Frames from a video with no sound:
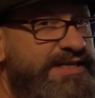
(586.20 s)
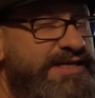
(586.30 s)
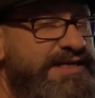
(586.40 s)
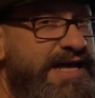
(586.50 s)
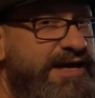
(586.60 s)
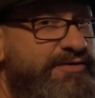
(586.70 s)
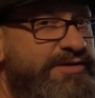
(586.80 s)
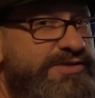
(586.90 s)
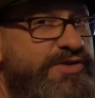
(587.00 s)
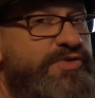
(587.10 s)
the
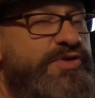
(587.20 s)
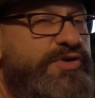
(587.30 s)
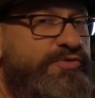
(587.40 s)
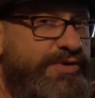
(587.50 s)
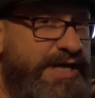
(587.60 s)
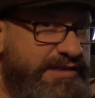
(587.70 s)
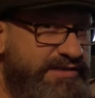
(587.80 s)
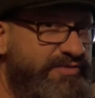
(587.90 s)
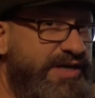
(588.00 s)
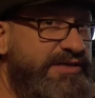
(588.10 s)
account so that you can
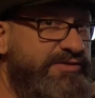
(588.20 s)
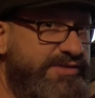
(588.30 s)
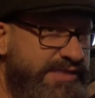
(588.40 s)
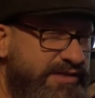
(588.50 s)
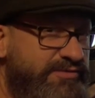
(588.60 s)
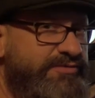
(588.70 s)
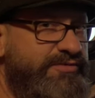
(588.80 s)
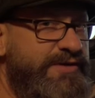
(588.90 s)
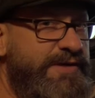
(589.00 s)
reactivate it yourself.